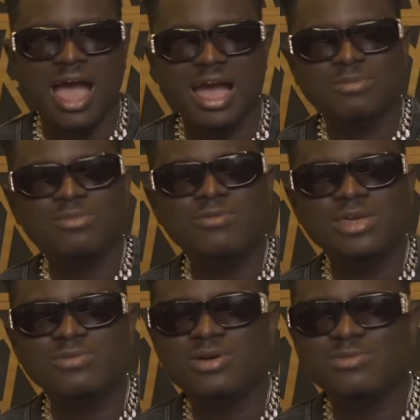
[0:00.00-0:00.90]

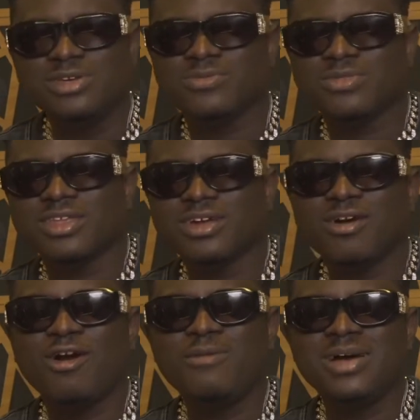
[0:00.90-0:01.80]
Mommy,
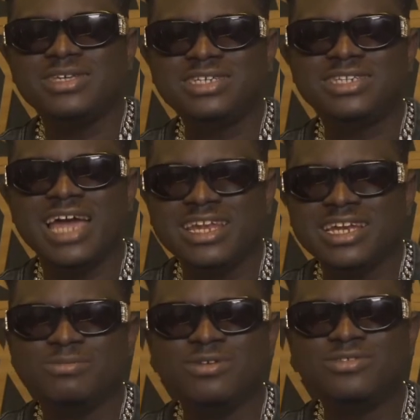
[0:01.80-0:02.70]
come and see Danny
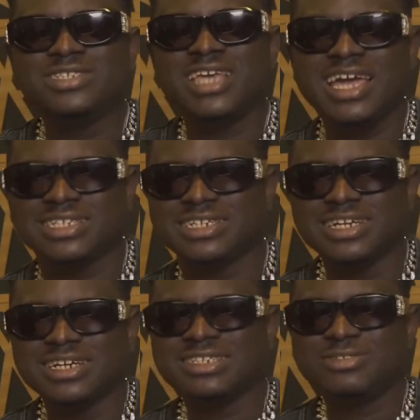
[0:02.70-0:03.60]
remove his head.
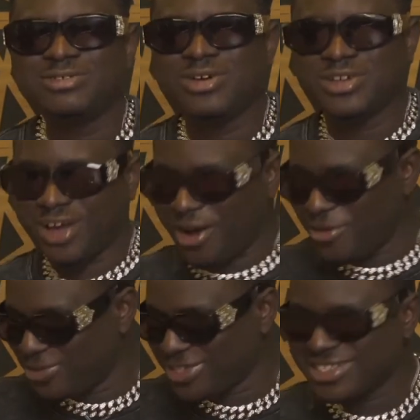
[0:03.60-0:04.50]

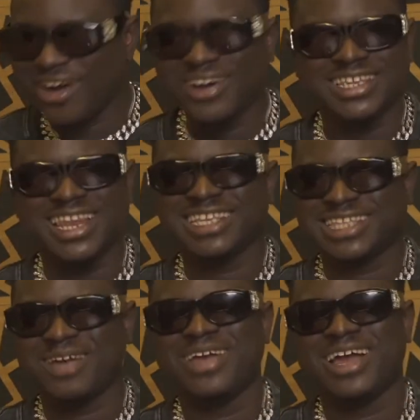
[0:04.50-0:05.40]
That was the last
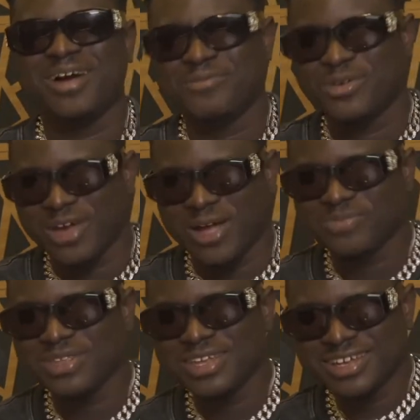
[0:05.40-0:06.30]
time they allowed me wear
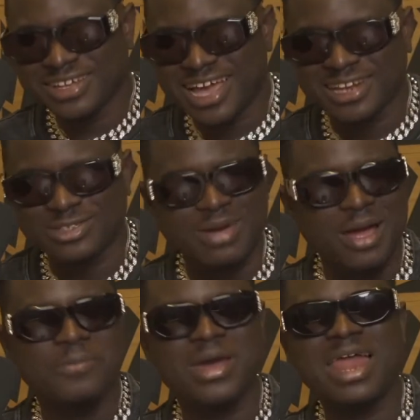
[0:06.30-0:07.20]
Danny. So
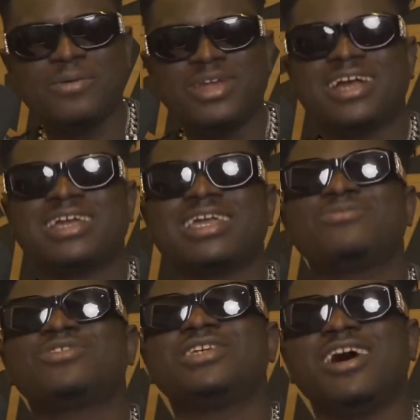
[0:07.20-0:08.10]
my other brother came
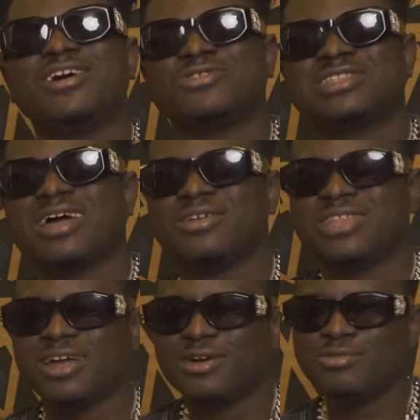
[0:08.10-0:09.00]
to the house one time. I was
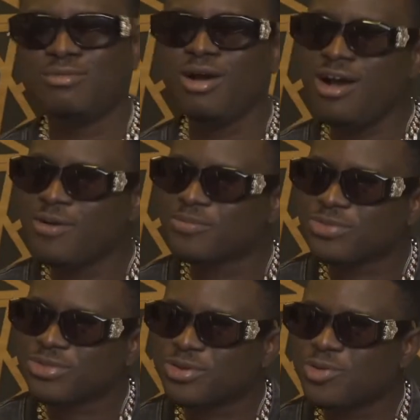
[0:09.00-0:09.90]
like, Umba!
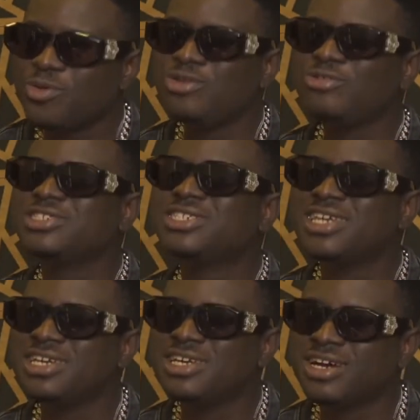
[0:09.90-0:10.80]
Oh no,
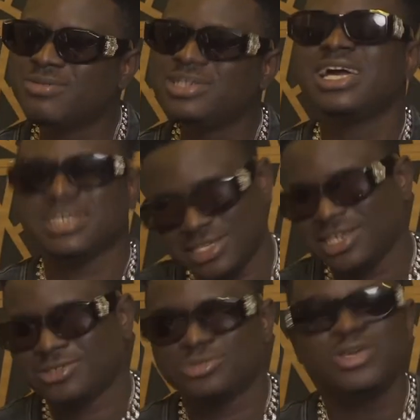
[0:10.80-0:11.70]
she comedy. I said
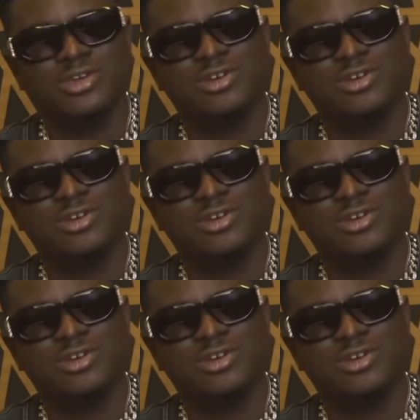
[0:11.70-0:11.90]
yes. So she, I do